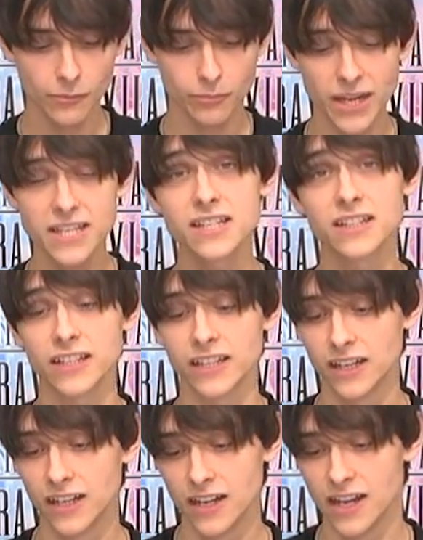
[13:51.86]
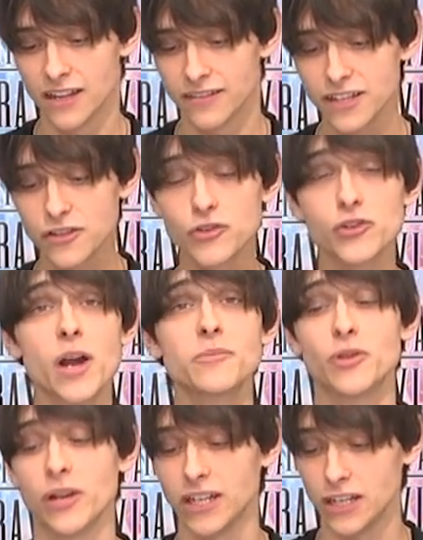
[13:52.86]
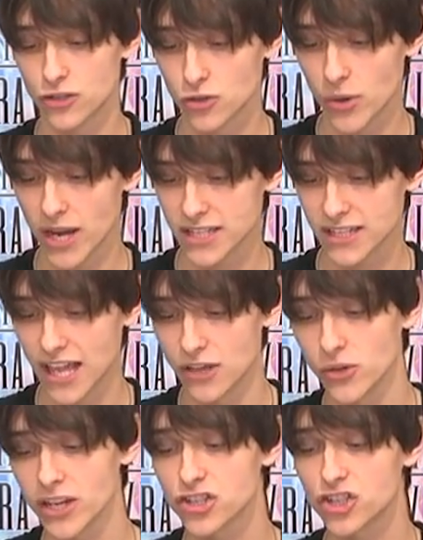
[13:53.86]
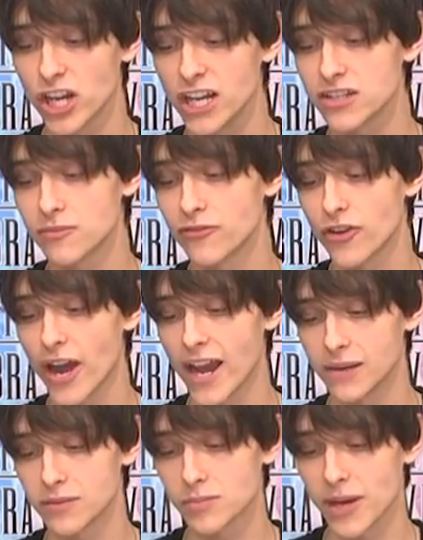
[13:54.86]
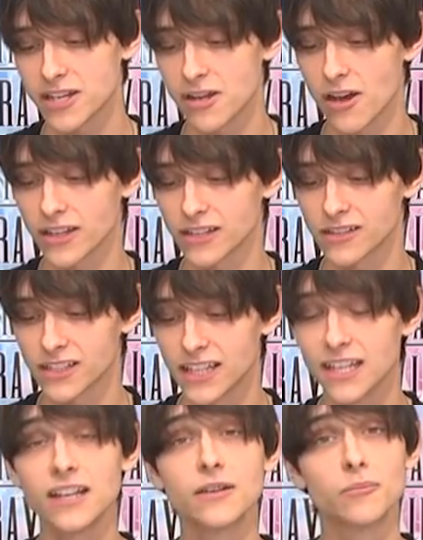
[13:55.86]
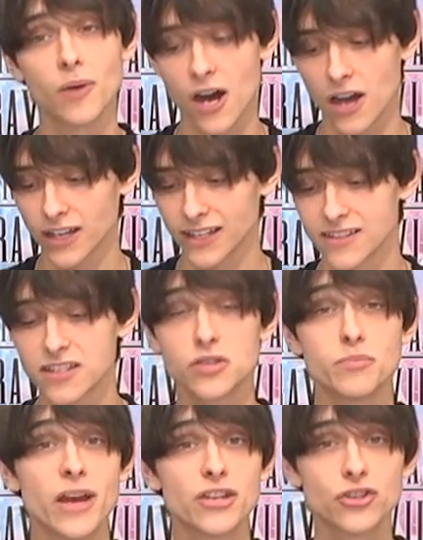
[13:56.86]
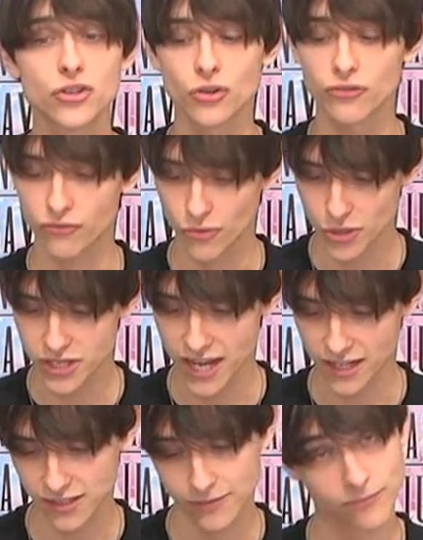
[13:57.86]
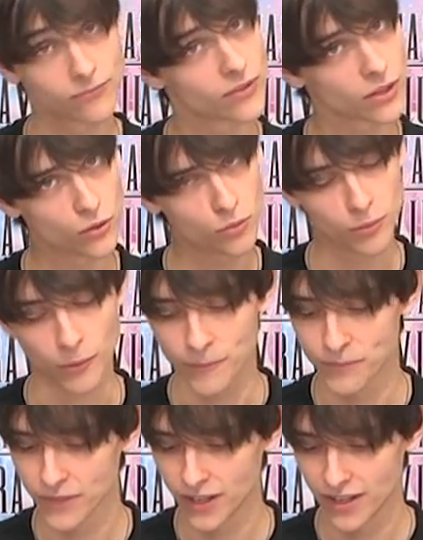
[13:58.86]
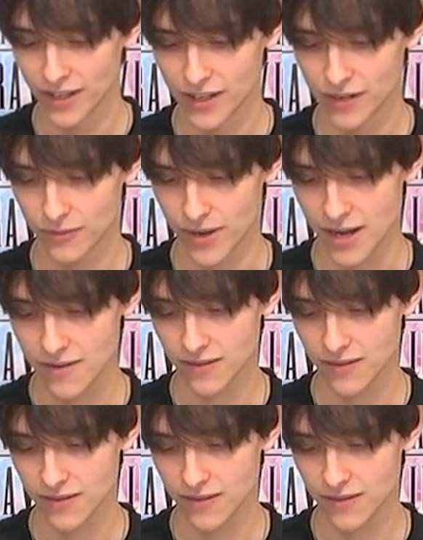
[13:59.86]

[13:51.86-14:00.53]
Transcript: basically, these are dropped during each quest, and you exchange them for items by talking to King Mog in the Dimensional Vortex. Cool. Right?